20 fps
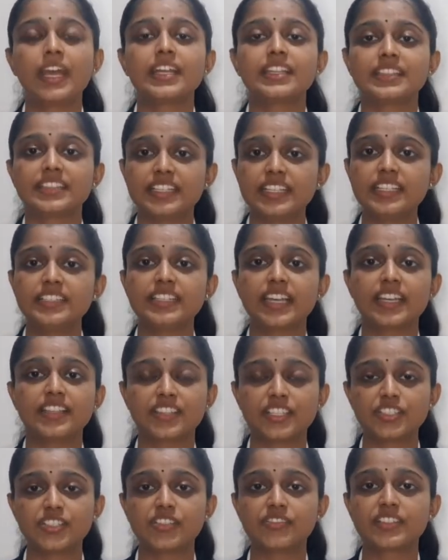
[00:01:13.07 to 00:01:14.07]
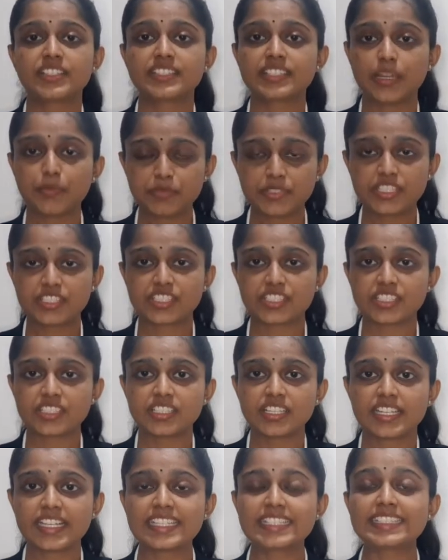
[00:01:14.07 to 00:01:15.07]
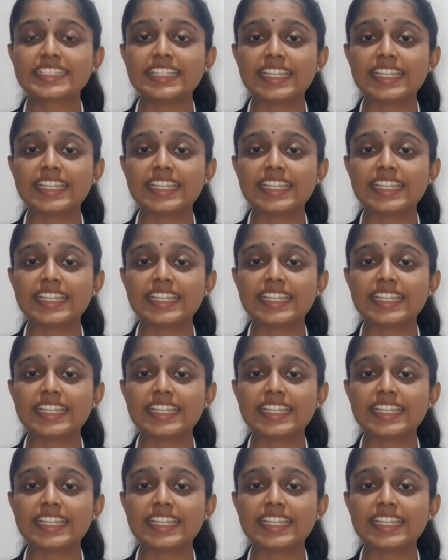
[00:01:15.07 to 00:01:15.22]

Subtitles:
This antigen receptor gene is